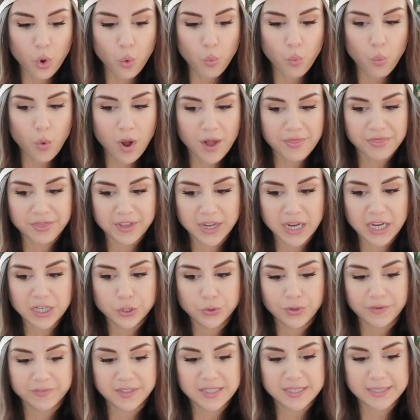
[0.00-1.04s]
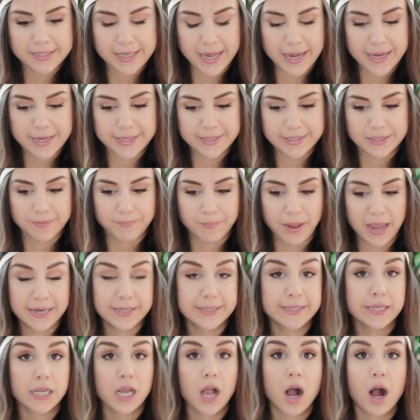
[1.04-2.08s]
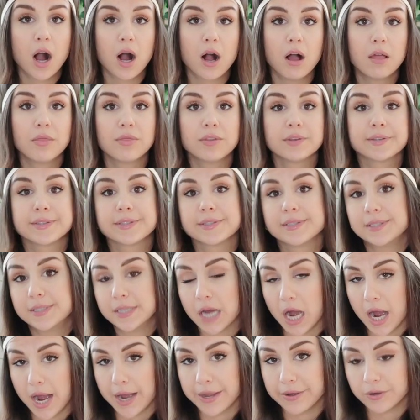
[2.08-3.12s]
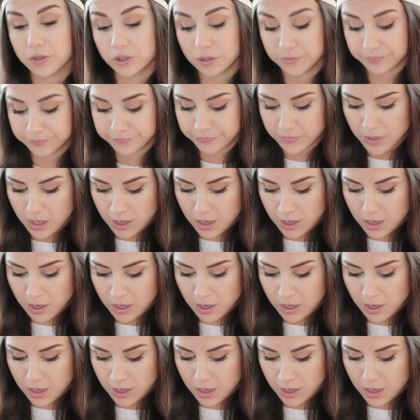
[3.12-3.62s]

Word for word: The one thing I do have to say is, depending on the style,